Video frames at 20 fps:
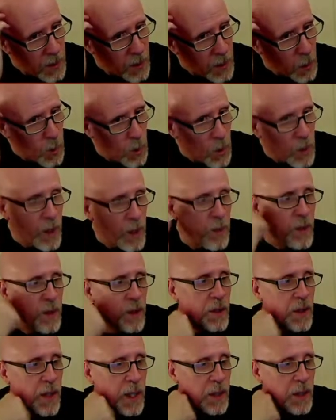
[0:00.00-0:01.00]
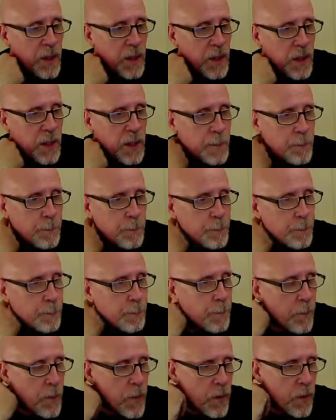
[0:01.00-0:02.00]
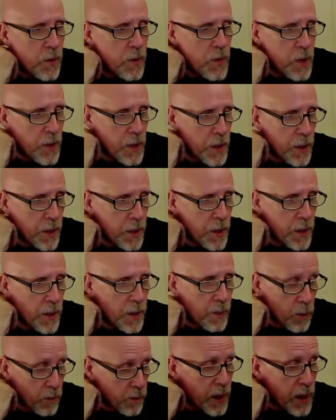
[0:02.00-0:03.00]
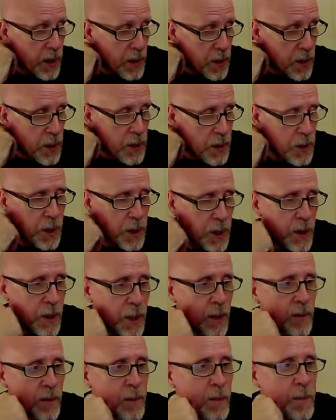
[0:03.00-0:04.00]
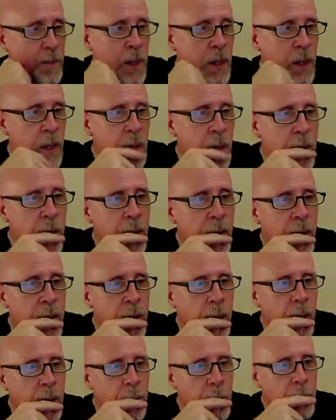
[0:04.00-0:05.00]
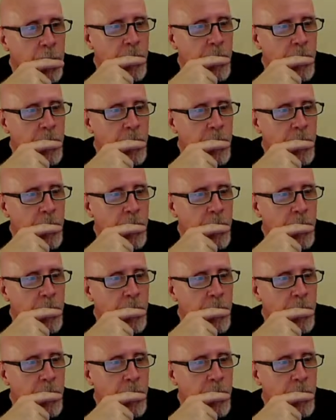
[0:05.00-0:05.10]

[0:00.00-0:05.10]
we're looking to take the GCD or find the GCD of.